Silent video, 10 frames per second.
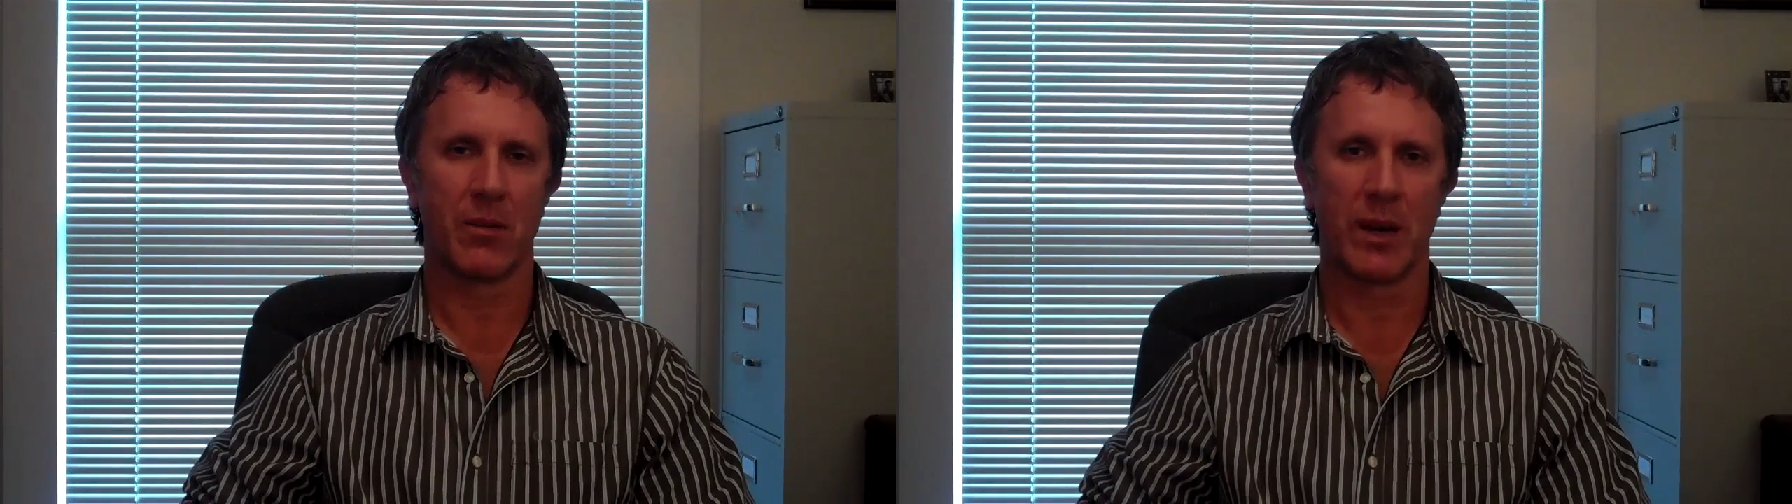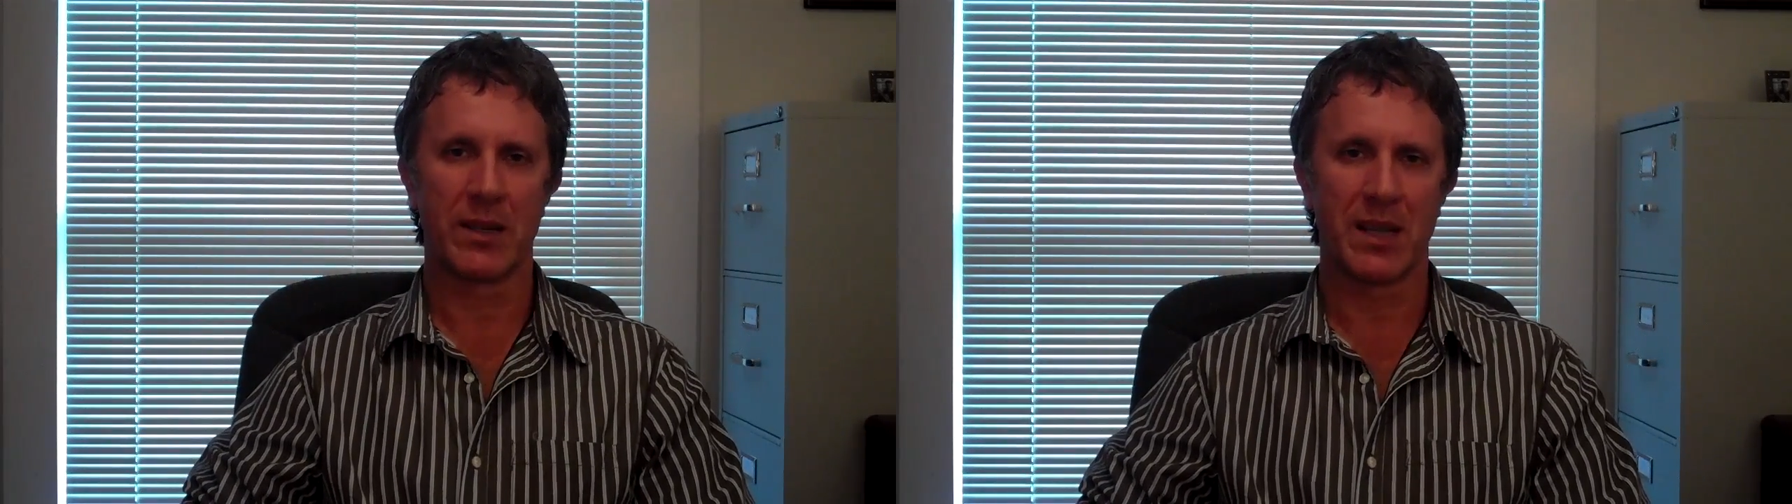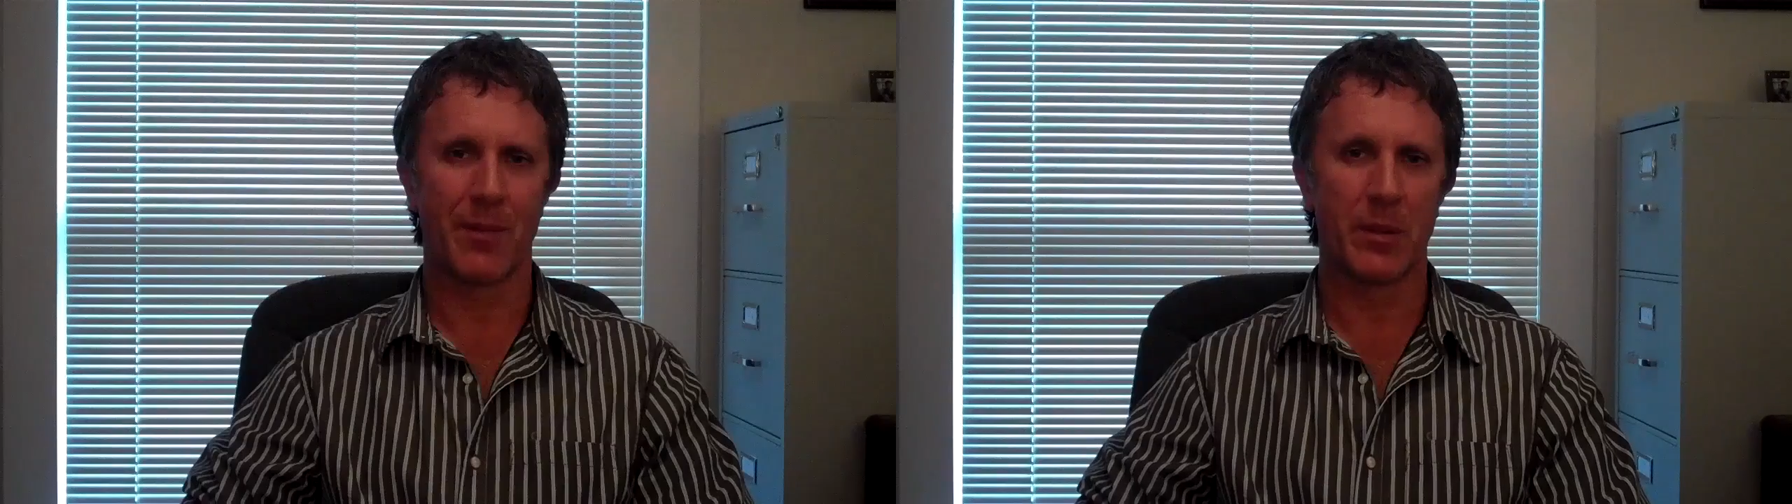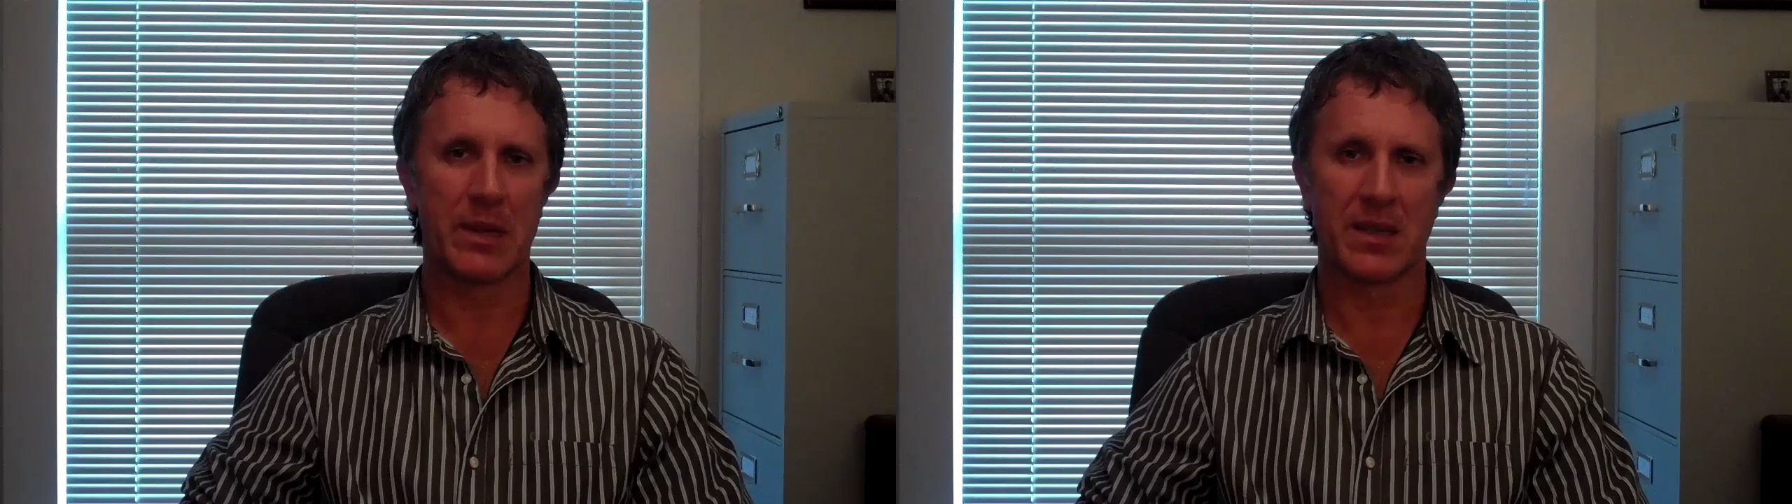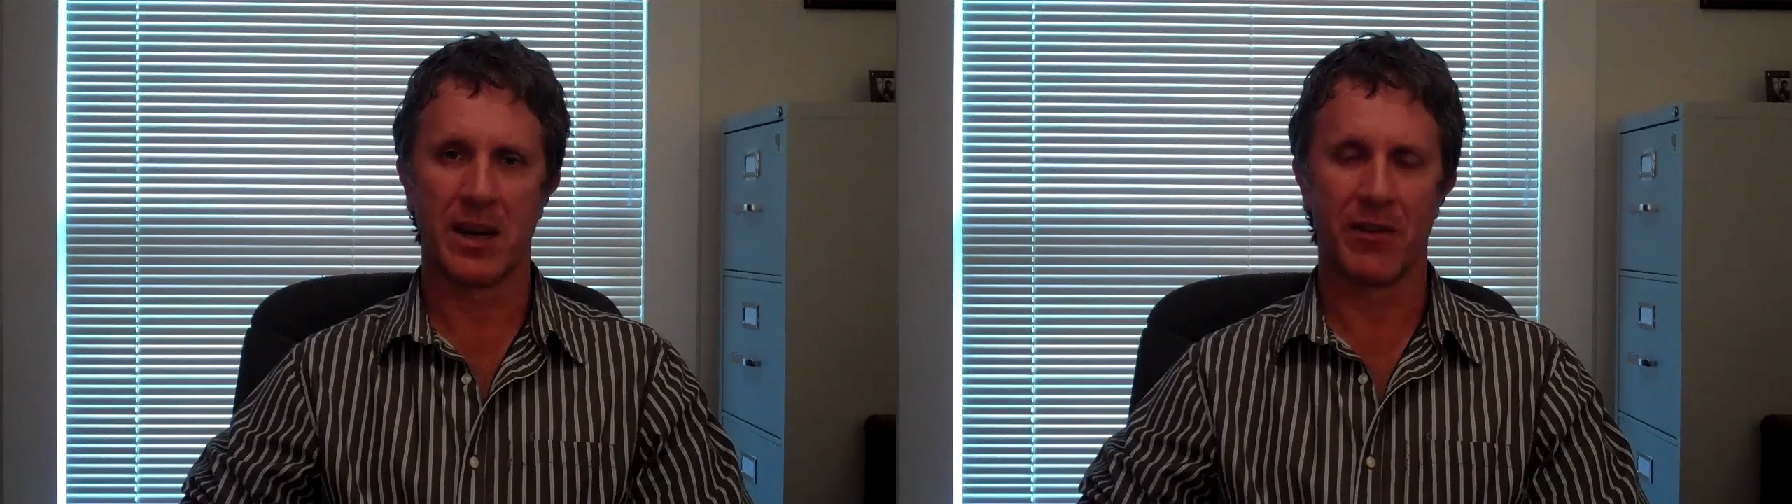the right
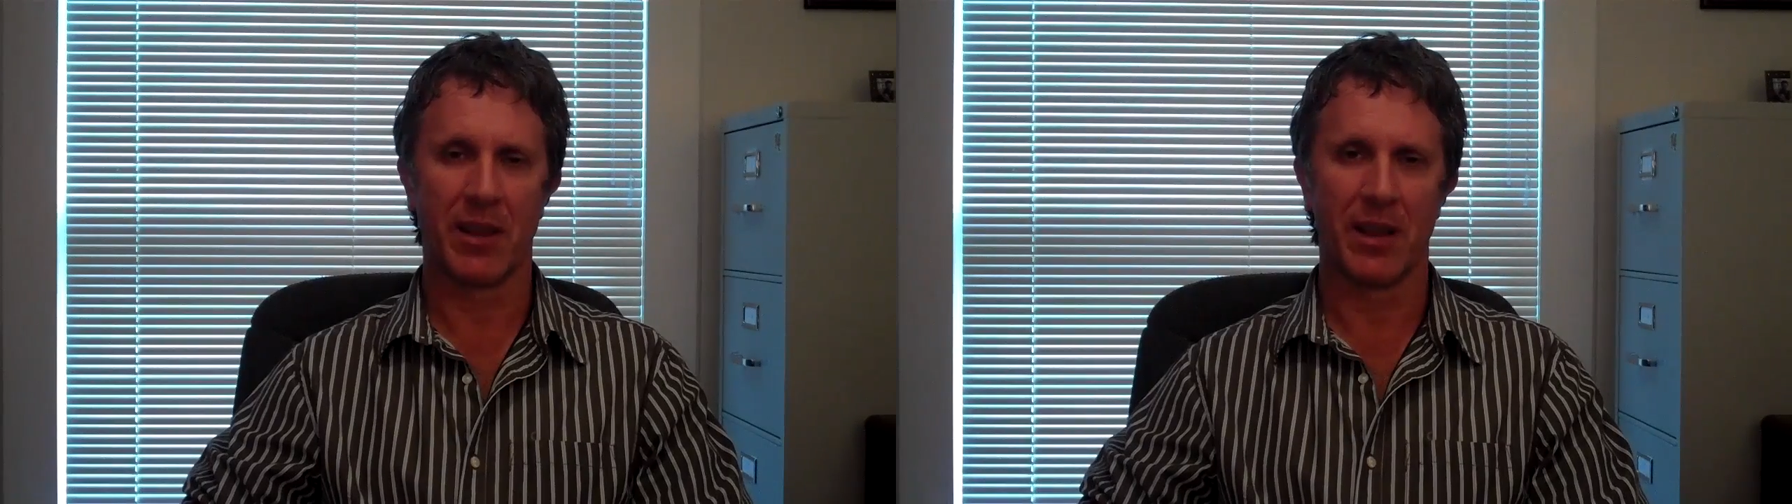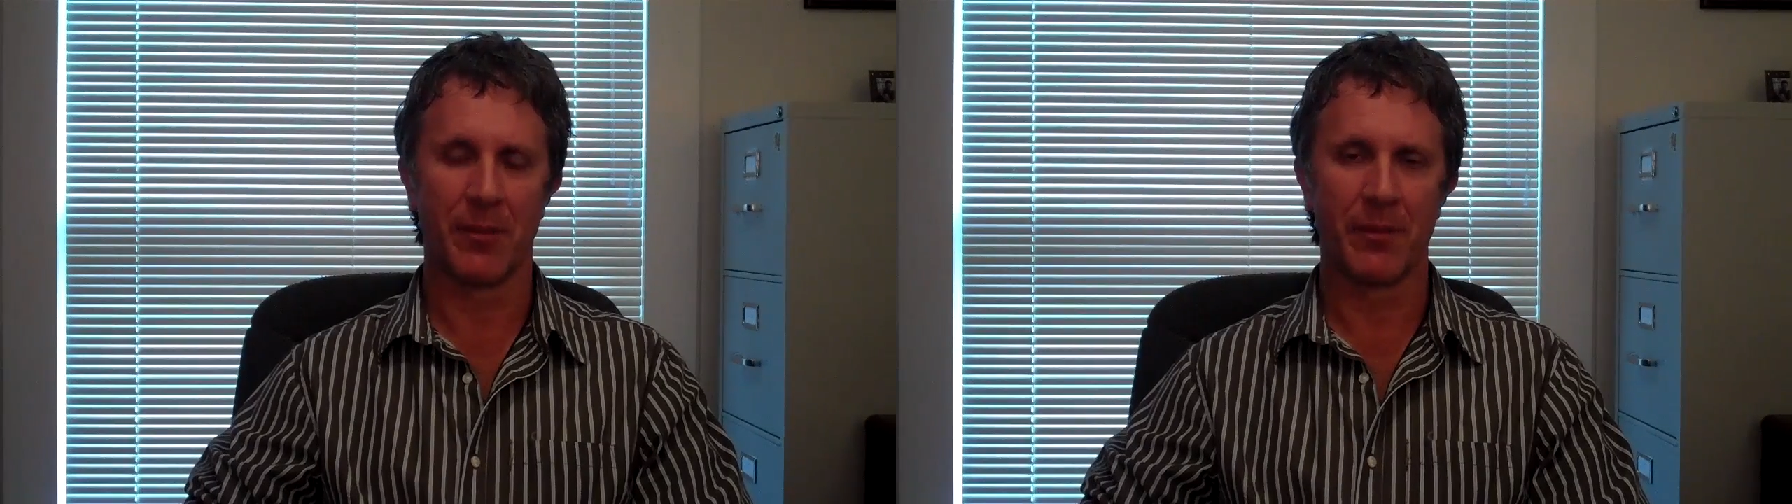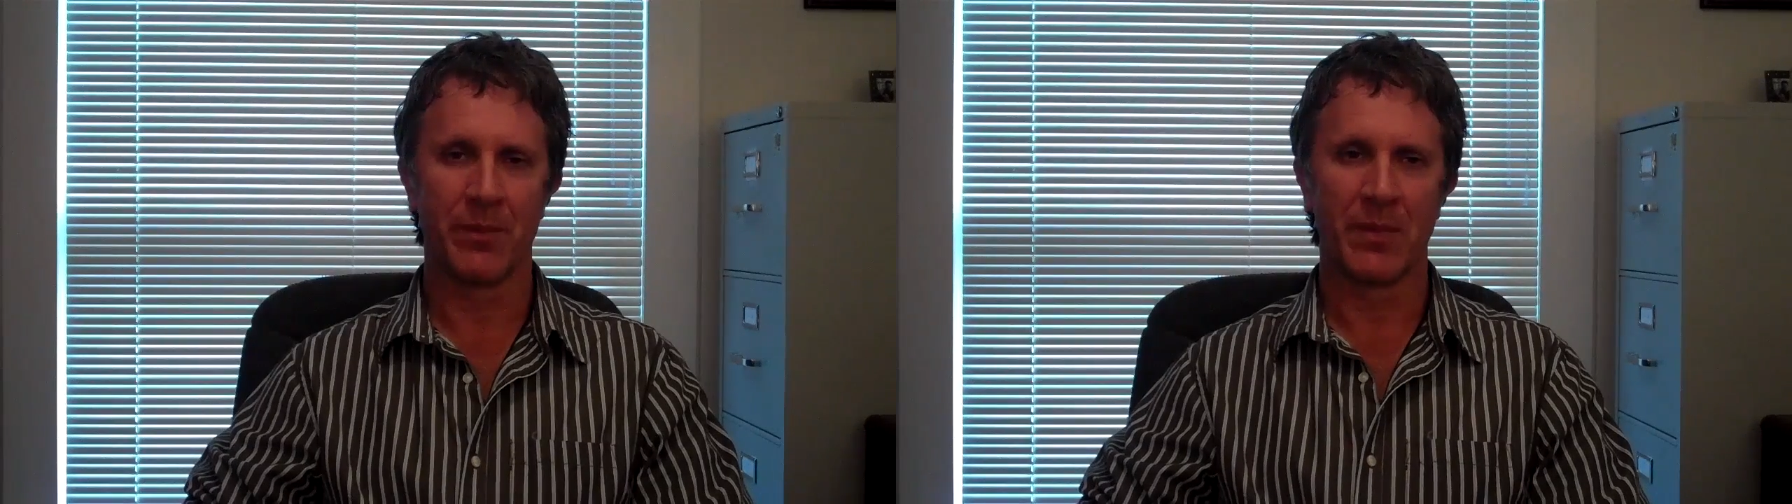supplements and everything.